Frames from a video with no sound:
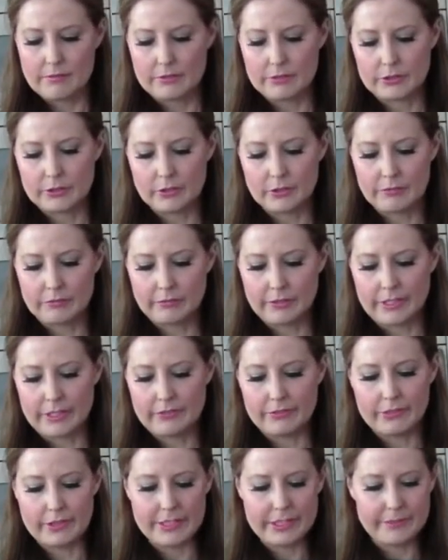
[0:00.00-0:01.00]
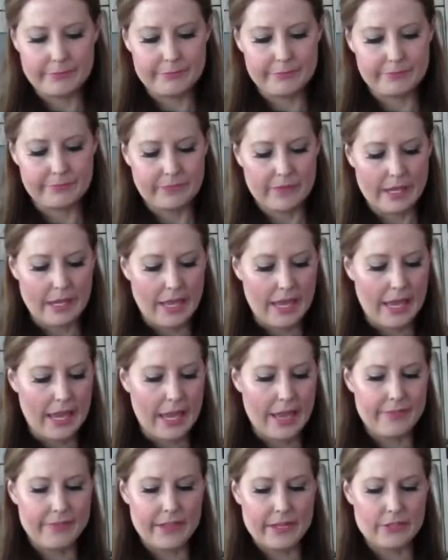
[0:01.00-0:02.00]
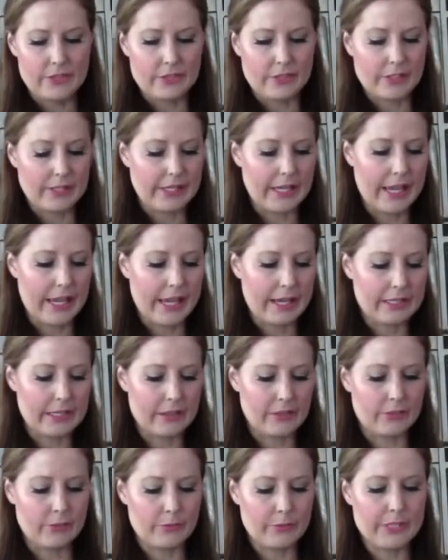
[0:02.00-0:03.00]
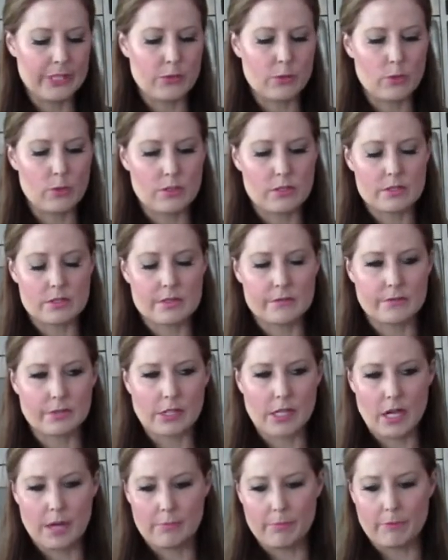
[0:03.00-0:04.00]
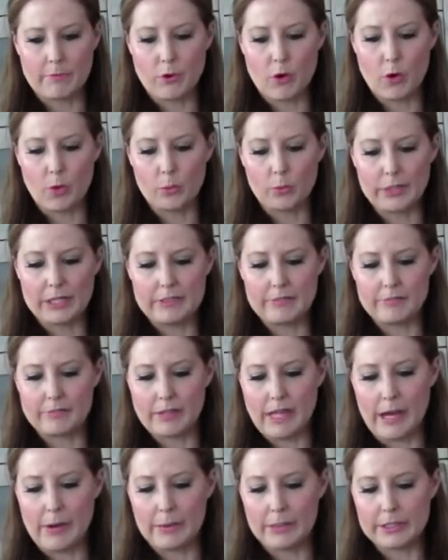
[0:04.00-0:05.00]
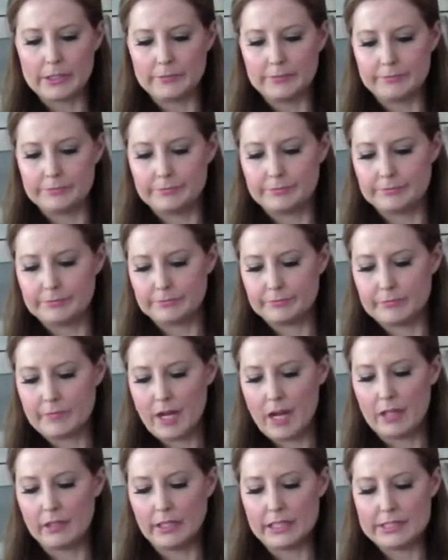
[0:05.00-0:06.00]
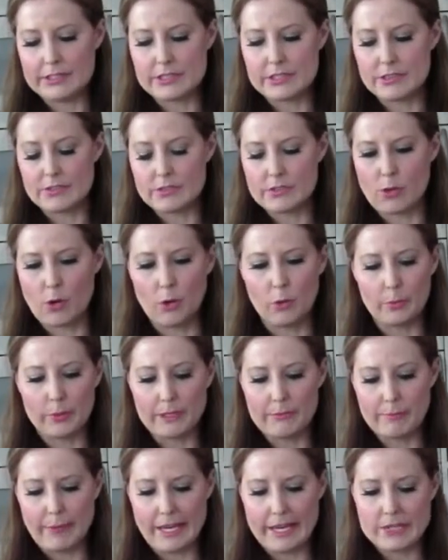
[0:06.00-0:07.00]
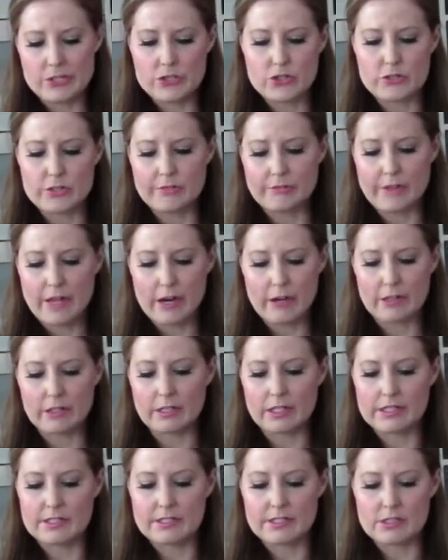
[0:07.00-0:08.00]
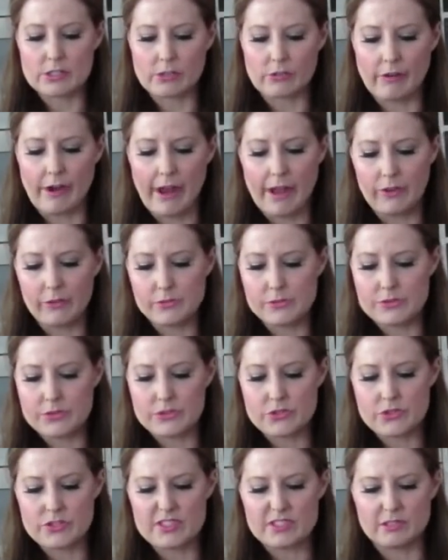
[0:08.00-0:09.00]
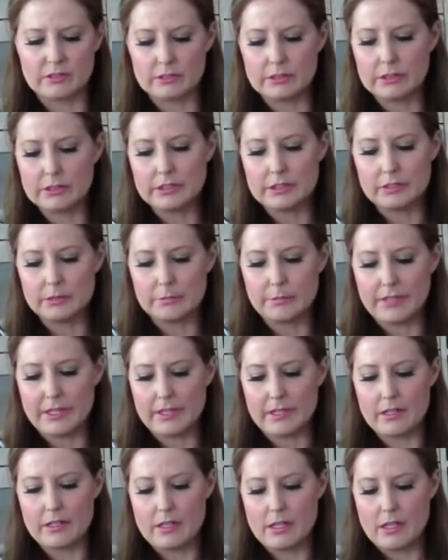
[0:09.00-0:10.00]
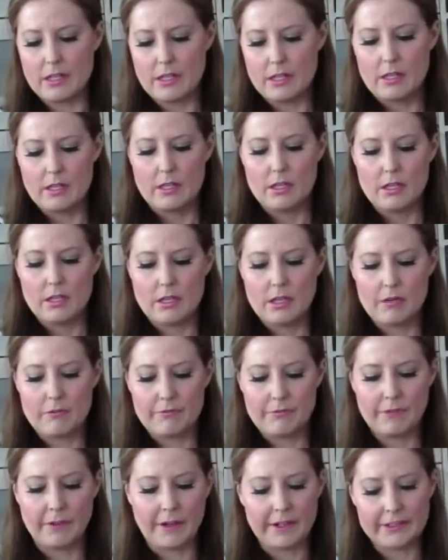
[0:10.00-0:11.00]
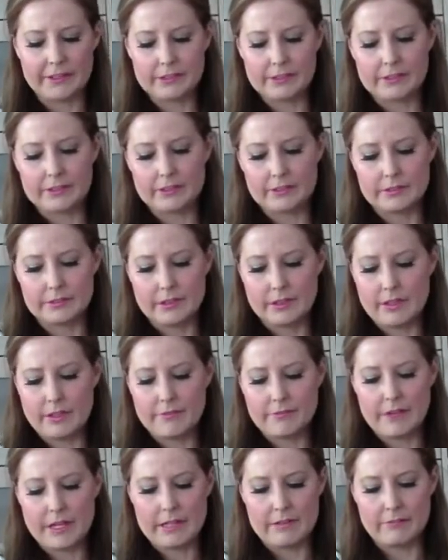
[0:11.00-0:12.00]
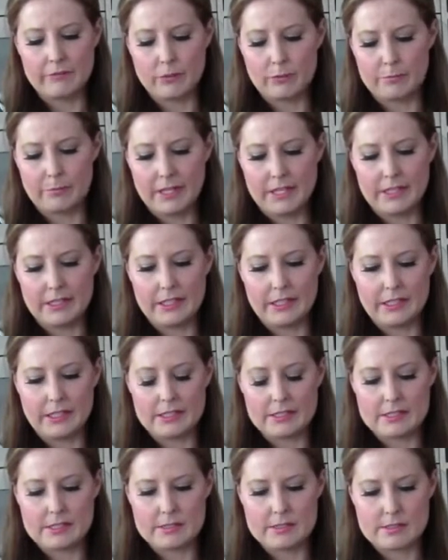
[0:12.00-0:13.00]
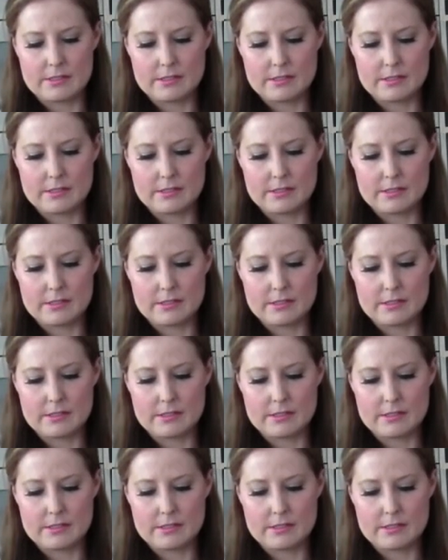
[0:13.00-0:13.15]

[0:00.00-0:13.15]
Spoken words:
for good flavoring. And then you're going to add in 3/4 of a cup of whole wheat flour. I like to use whole wheat pastry flour because it's ground just a little bit finer, and I find for baking it